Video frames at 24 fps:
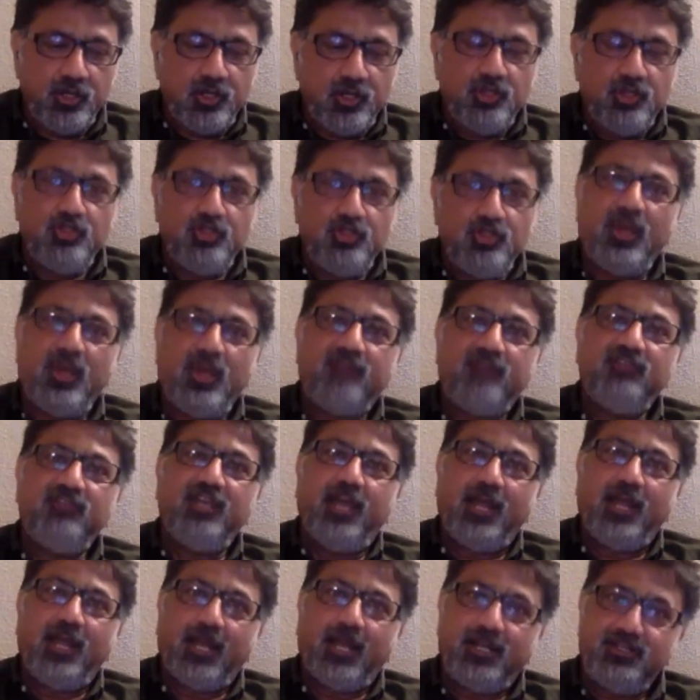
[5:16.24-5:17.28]
You have the
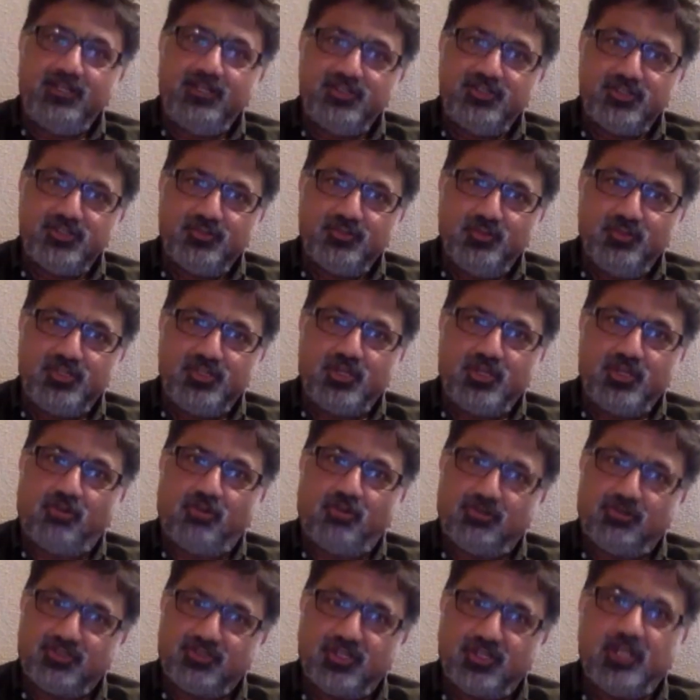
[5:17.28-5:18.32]
airlines which are
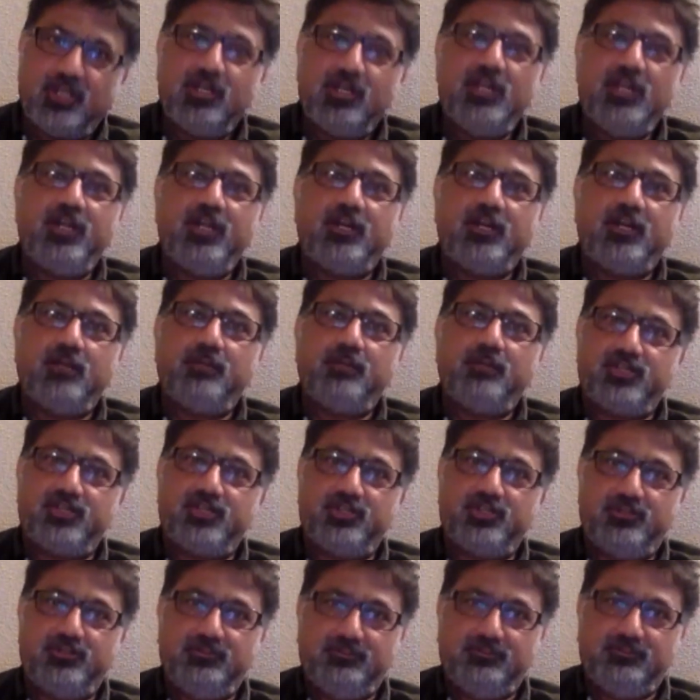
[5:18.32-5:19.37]
constantly under
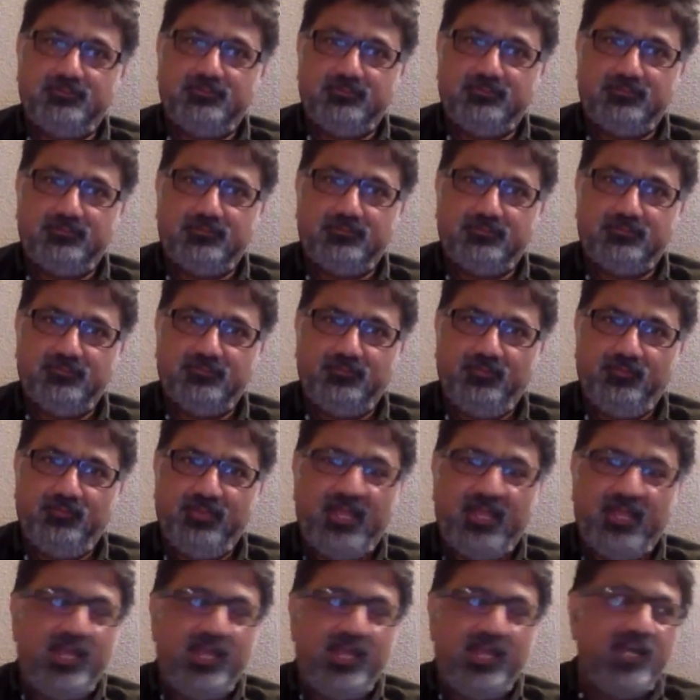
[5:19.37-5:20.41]
pressure,
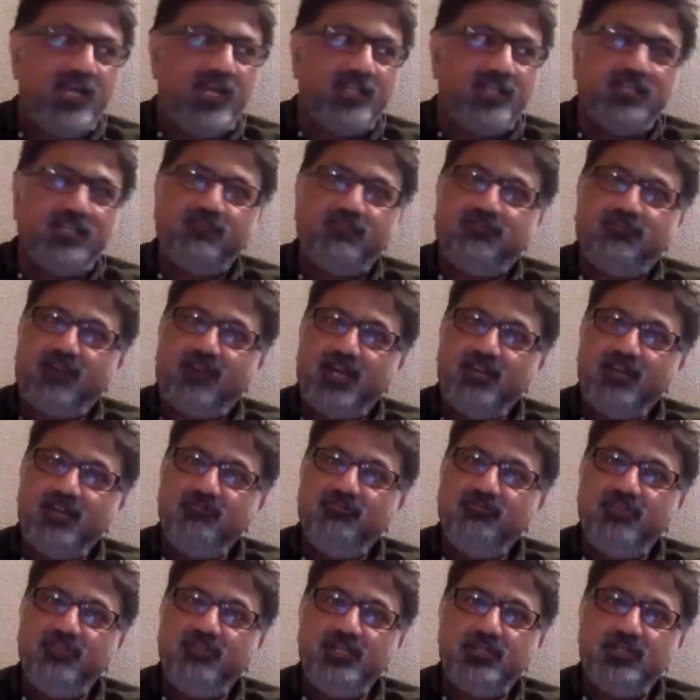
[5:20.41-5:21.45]
and they find
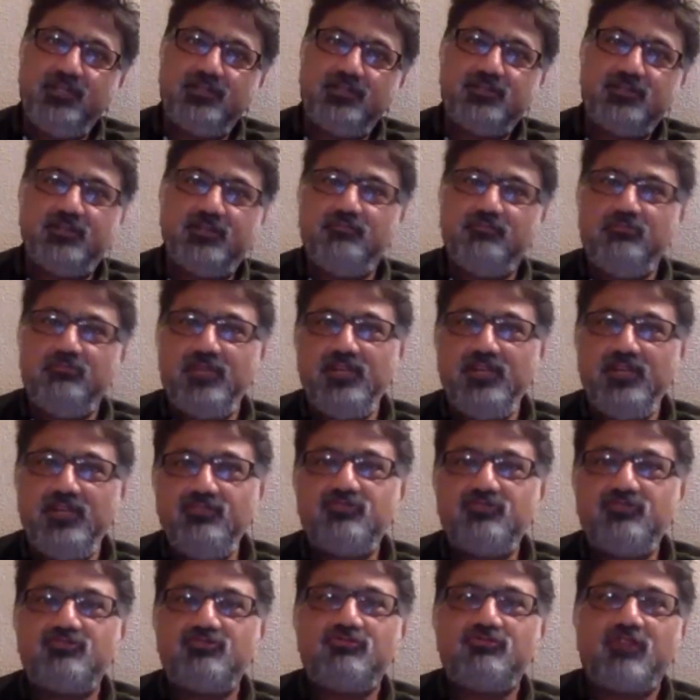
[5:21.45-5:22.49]
ways and
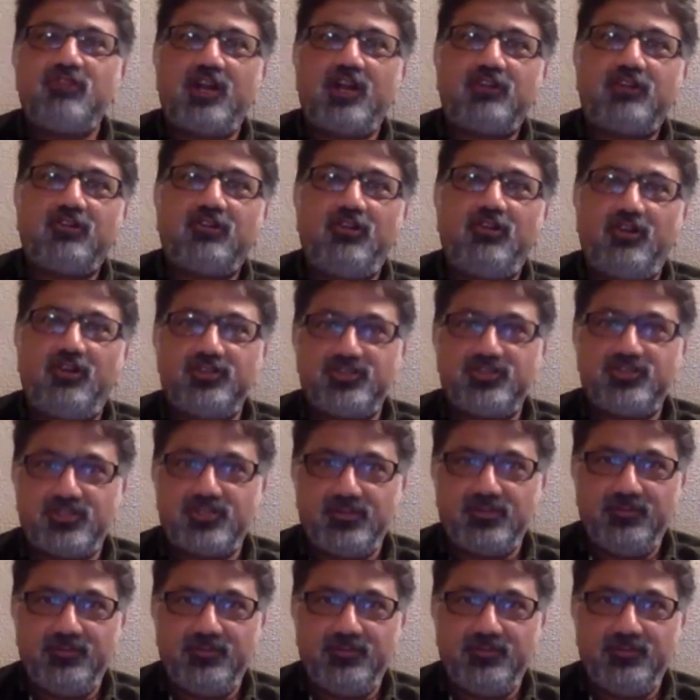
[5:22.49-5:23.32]
means to cut cost.